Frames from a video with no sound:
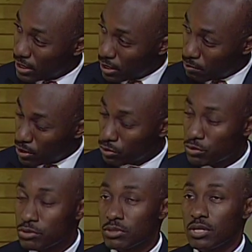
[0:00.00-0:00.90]
the
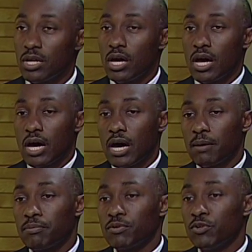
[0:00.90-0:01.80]
abuse,
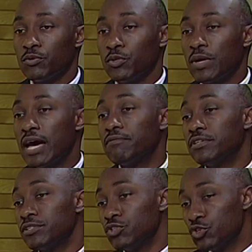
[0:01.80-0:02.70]
you have
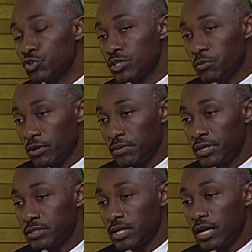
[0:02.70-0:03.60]
the usual similar
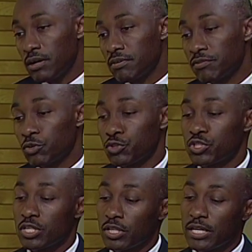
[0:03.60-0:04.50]
remedies if they're
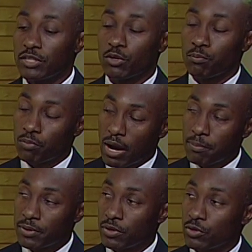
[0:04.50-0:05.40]
stealing their
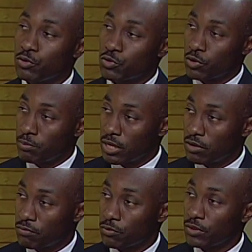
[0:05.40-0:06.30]
property or using their money
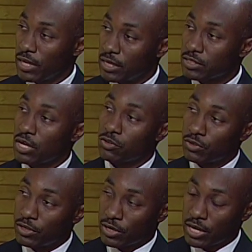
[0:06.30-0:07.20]
for things other
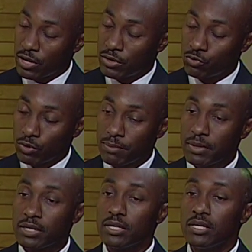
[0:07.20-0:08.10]
than their care and
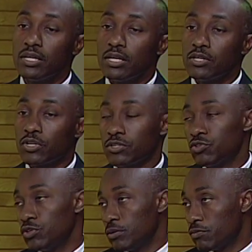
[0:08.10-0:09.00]
treatment. You can
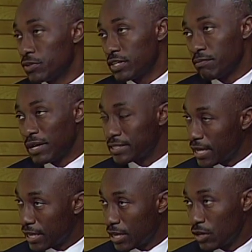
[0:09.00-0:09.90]
sue them for death by
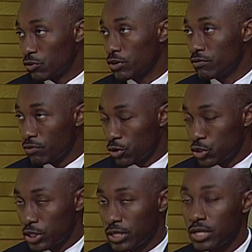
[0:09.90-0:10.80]
taking or
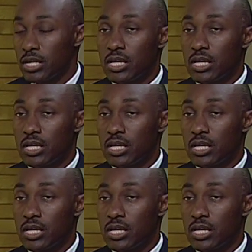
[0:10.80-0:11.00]
conversion.